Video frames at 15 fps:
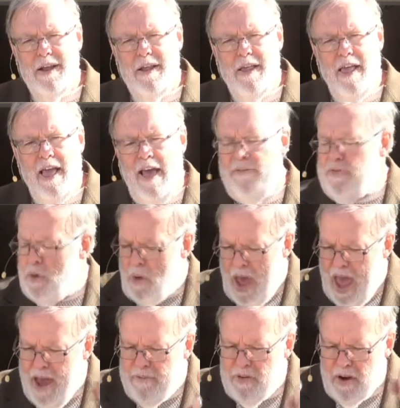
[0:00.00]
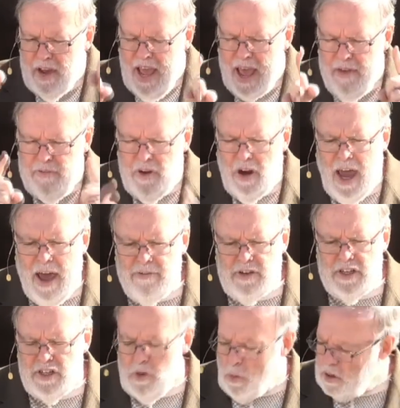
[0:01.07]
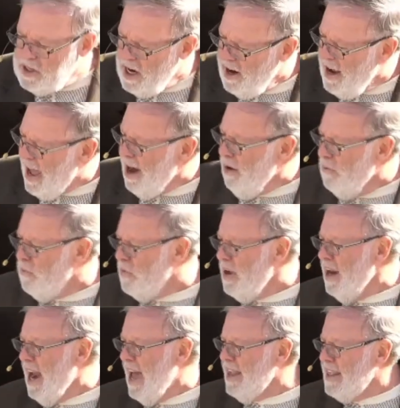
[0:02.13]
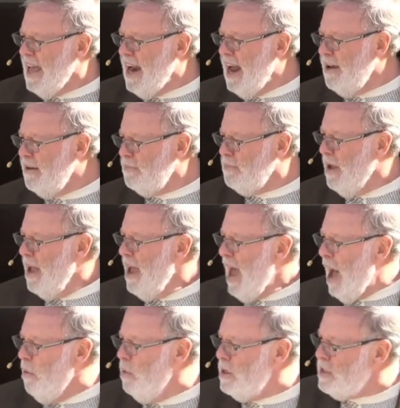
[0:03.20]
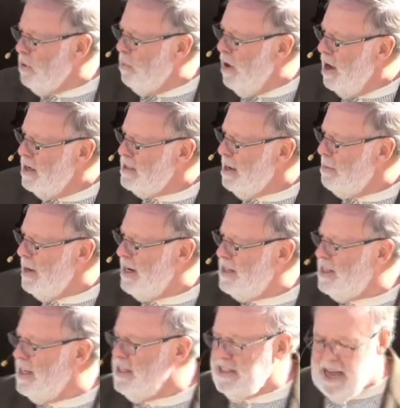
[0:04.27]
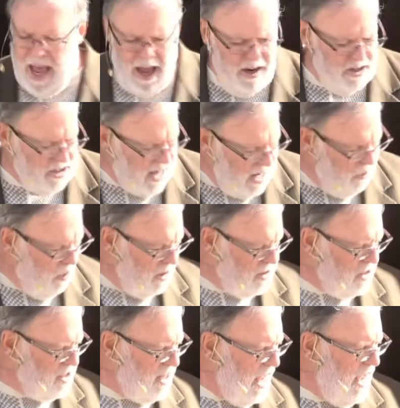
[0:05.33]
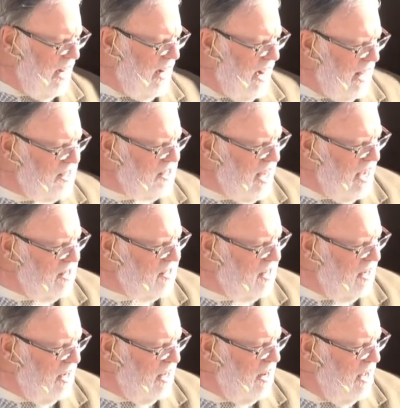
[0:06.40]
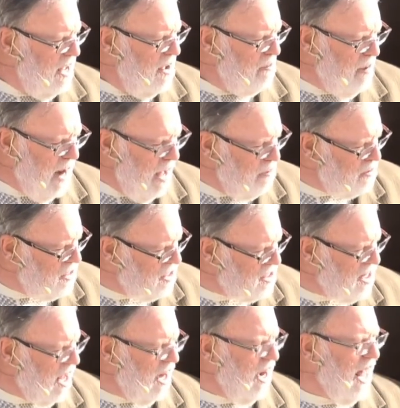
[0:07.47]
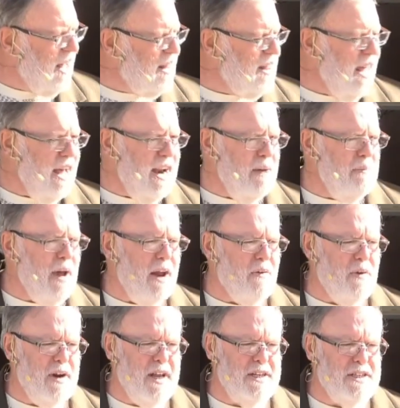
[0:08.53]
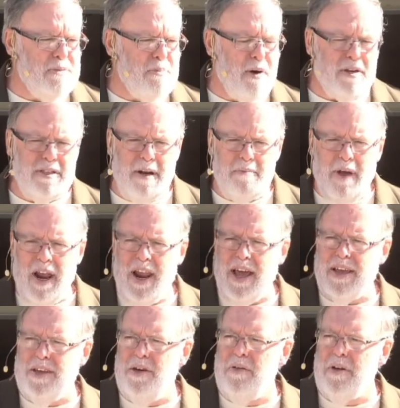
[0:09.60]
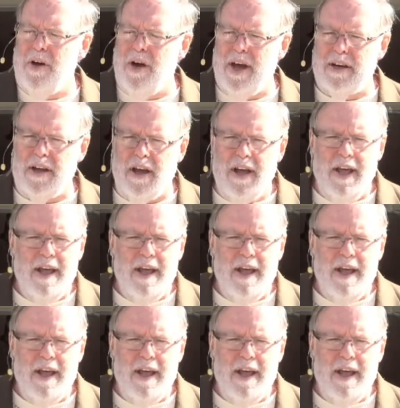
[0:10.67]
If you ever gave your life to Jesus, well, Terry, I don't feel like that. I, I wish I was. I mean, it's, it's, I understand what you're saying, and that sounds good, but I'm just not like that. I'm not a religious person. I'm not like you to go out and talk.